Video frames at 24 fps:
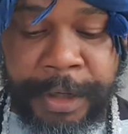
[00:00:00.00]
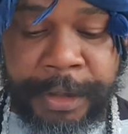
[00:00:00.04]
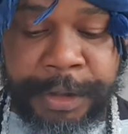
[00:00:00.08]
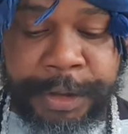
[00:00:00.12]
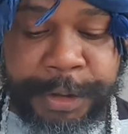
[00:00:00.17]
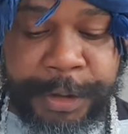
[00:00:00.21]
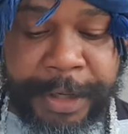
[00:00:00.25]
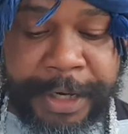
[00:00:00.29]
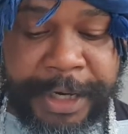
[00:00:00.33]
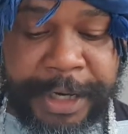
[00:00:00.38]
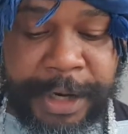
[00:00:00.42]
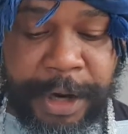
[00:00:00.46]

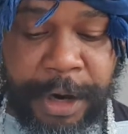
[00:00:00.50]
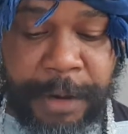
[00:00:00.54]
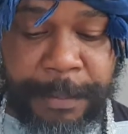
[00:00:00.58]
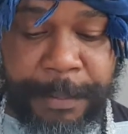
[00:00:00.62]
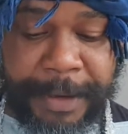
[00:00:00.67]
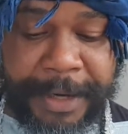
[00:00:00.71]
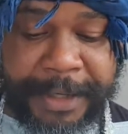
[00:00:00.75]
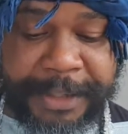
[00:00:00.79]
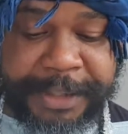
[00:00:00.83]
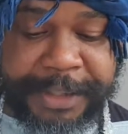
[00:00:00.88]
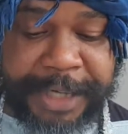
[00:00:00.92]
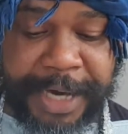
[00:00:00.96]
Train up
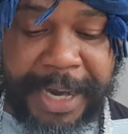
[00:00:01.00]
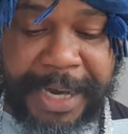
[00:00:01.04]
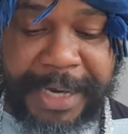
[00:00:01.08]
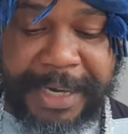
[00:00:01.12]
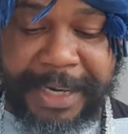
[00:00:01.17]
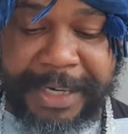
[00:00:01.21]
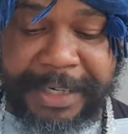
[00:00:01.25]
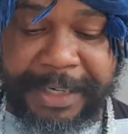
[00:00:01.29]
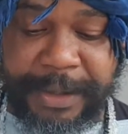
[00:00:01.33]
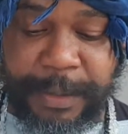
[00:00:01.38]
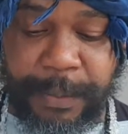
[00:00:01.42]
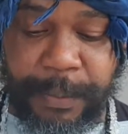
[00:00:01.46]
a
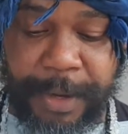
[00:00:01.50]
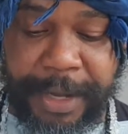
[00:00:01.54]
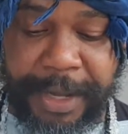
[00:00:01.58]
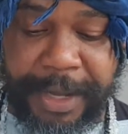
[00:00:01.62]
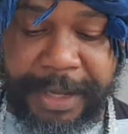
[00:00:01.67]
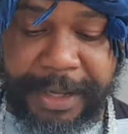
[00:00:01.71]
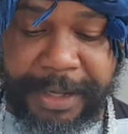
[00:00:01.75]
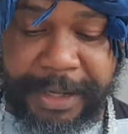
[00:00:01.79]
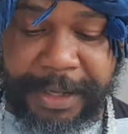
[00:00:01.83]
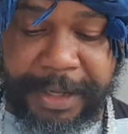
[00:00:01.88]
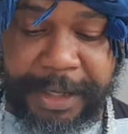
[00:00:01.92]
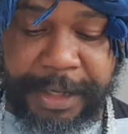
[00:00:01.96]
child in the
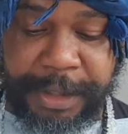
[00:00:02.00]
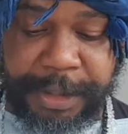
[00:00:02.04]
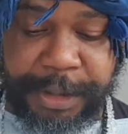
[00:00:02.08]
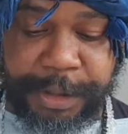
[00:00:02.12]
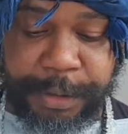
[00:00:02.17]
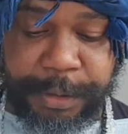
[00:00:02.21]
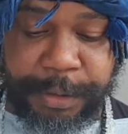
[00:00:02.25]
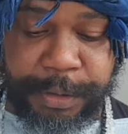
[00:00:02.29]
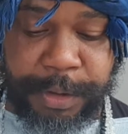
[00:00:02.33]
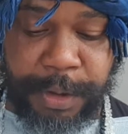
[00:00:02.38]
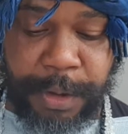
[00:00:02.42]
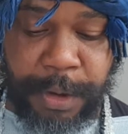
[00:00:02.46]
way he
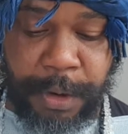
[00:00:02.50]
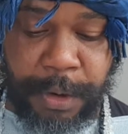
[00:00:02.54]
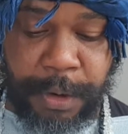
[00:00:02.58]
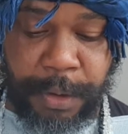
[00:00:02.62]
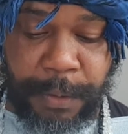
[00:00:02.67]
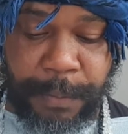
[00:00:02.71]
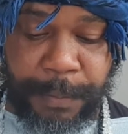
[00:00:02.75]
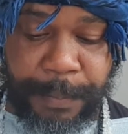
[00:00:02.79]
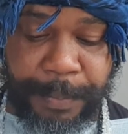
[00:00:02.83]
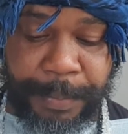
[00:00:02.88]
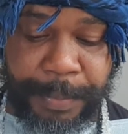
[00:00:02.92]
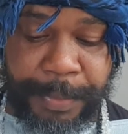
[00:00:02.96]
should
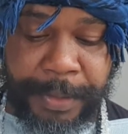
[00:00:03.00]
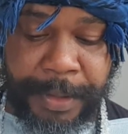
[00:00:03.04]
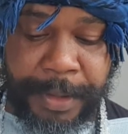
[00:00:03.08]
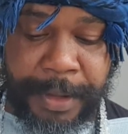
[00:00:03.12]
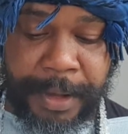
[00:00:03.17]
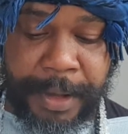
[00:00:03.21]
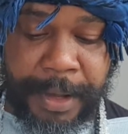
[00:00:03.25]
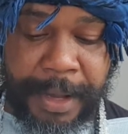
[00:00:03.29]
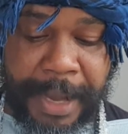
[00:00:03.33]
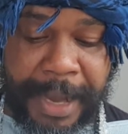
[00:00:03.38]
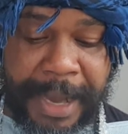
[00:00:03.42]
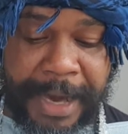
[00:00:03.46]
go,
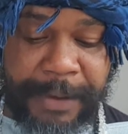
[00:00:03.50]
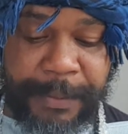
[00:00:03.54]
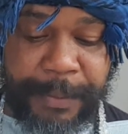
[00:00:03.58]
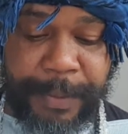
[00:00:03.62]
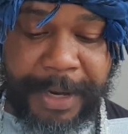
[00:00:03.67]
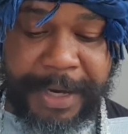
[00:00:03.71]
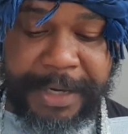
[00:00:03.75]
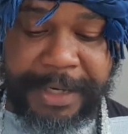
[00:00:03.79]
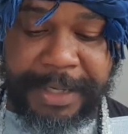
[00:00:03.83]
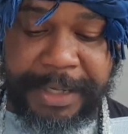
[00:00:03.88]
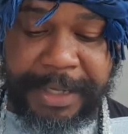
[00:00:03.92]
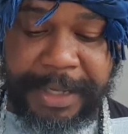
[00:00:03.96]
and
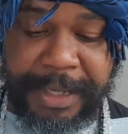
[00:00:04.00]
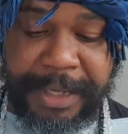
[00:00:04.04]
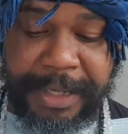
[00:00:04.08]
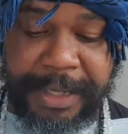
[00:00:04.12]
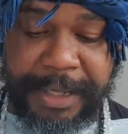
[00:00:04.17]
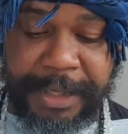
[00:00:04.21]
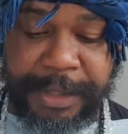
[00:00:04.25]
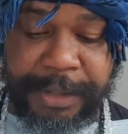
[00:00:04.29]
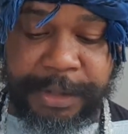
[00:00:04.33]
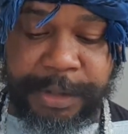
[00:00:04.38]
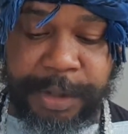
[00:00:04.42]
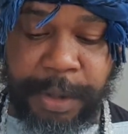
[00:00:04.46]
when he
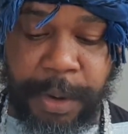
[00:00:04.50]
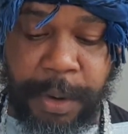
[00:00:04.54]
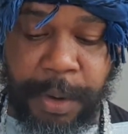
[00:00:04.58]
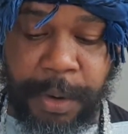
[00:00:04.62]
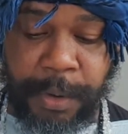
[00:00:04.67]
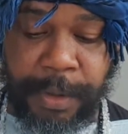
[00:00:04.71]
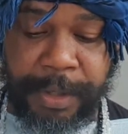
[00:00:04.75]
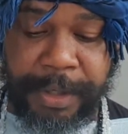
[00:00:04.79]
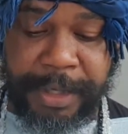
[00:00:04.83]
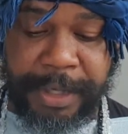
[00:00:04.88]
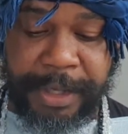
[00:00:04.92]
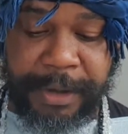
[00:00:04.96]
is
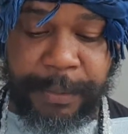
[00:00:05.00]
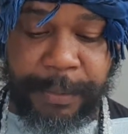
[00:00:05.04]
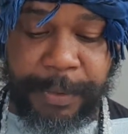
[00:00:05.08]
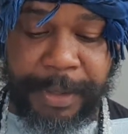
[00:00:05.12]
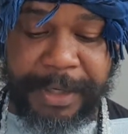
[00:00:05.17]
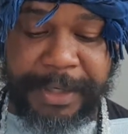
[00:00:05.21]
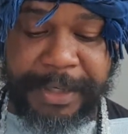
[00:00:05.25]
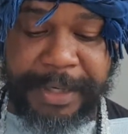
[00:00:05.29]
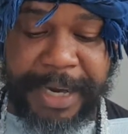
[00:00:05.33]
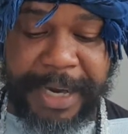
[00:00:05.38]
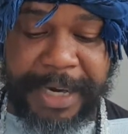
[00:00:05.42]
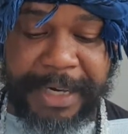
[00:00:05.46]
old, he will
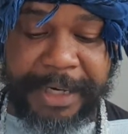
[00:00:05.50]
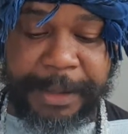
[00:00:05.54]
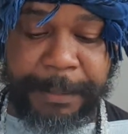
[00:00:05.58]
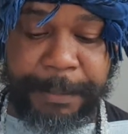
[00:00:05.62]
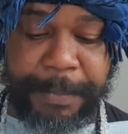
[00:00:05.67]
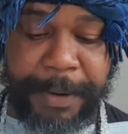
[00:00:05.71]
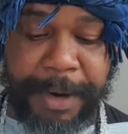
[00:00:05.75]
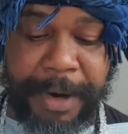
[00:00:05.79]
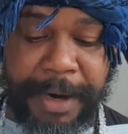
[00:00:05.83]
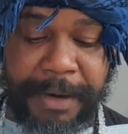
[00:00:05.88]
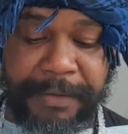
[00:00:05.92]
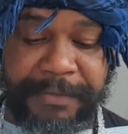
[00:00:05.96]
not
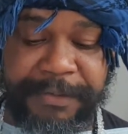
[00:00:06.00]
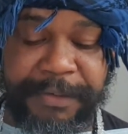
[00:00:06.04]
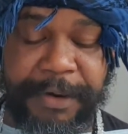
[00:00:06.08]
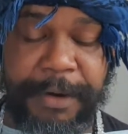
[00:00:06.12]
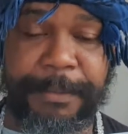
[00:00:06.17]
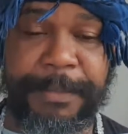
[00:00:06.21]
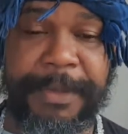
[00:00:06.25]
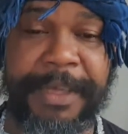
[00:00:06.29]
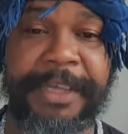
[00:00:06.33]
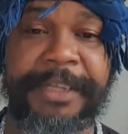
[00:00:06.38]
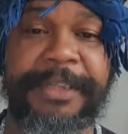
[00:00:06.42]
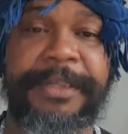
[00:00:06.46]
depart
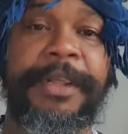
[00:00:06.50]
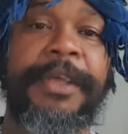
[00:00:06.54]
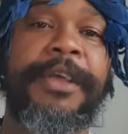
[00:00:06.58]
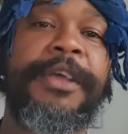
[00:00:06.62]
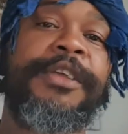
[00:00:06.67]
from it.